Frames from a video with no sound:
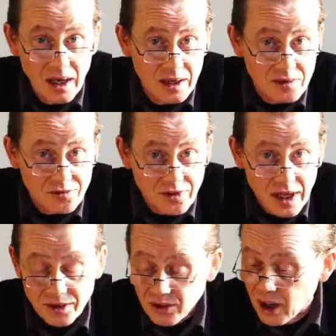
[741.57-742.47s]
and in
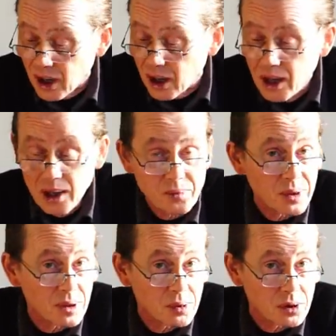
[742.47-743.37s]
fact there are
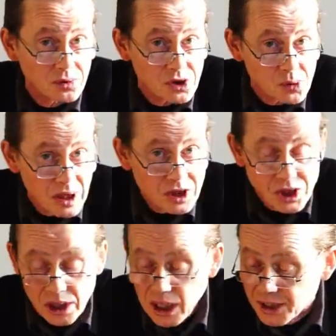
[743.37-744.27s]
people who
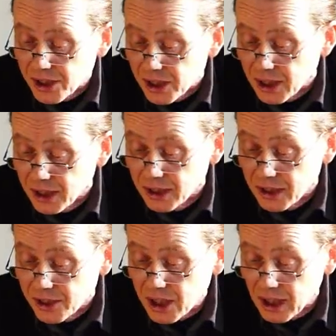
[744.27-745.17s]
specialise in
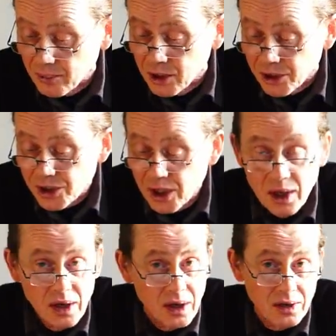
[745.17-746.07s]
these cameras
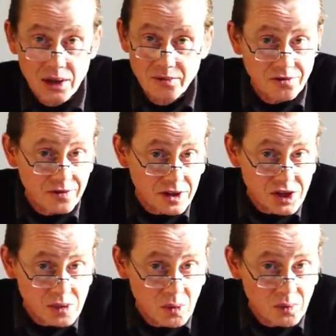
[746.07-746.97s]
and can
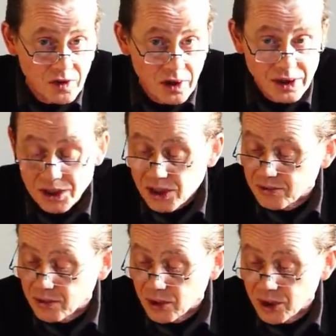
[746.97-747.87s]
fix them up very easy
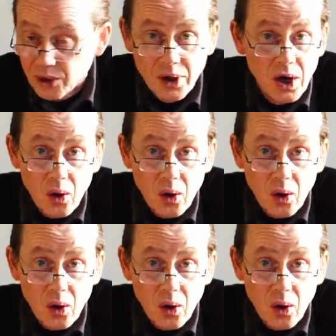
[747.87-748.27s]
for you,